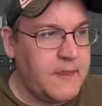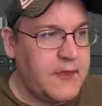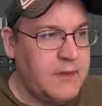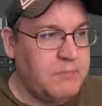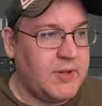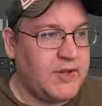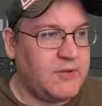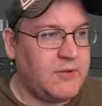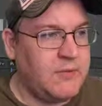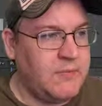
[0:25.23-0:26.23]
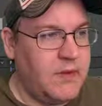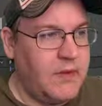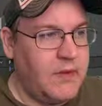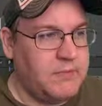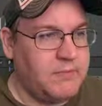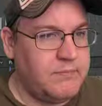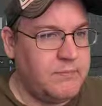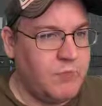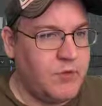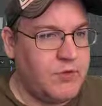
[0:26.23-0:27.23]
in Blender
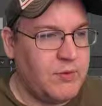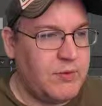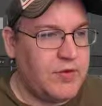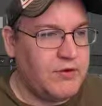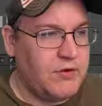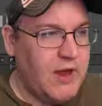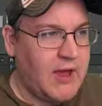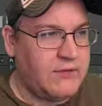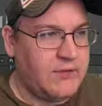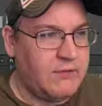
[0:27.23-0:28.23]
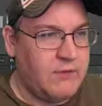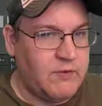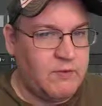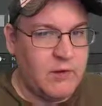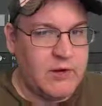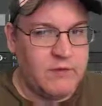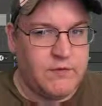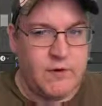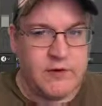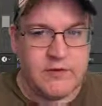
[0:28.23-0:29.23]
with the Blender as the window
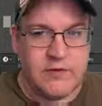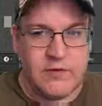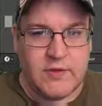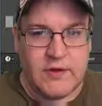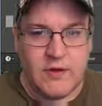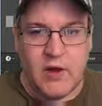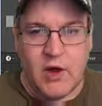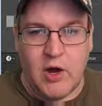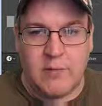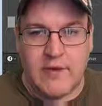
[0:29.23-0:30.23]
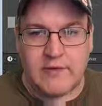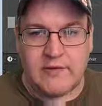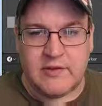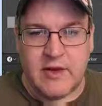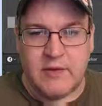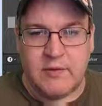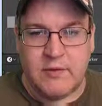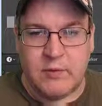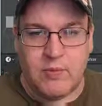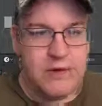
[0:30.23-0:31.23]
focus. The OBS is not
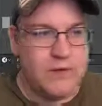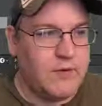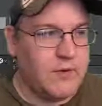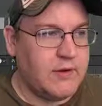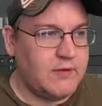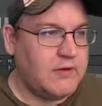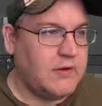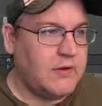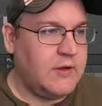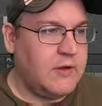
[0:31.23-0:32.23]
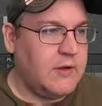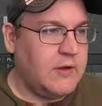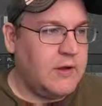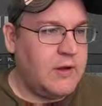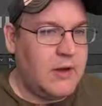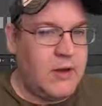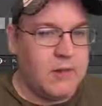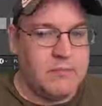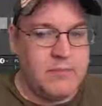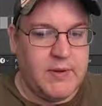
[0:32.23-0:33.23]
the window focus,
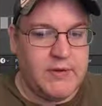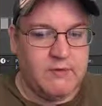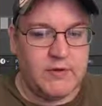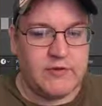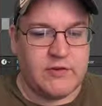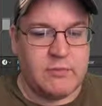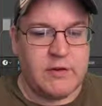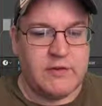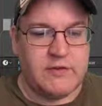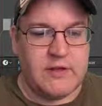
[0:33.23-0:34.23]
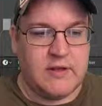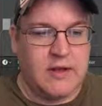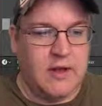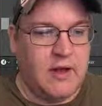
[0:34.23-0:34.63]
but for some reason